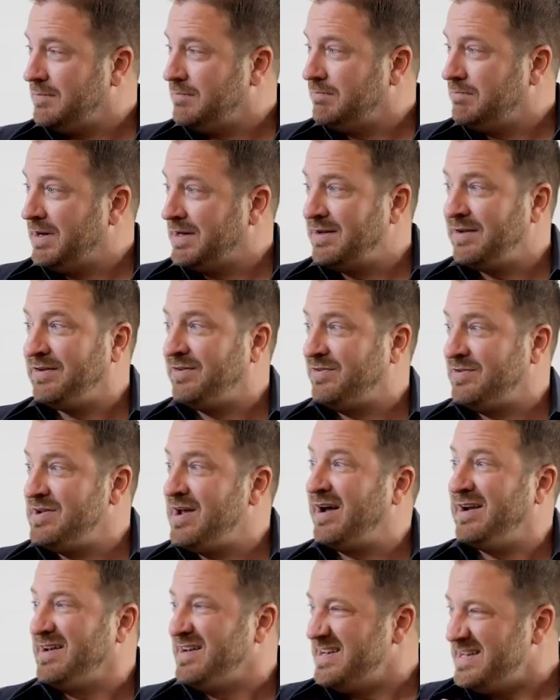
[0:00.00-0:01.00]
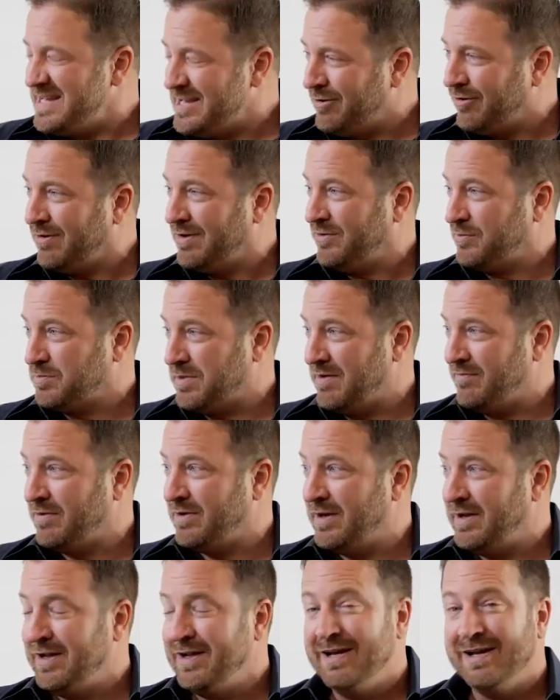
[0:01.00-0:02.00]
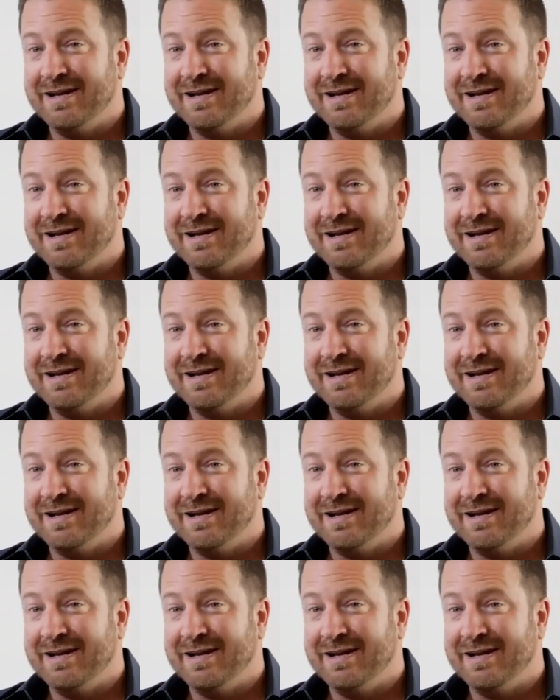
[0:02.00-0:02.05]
but it is not nearly as prevalent.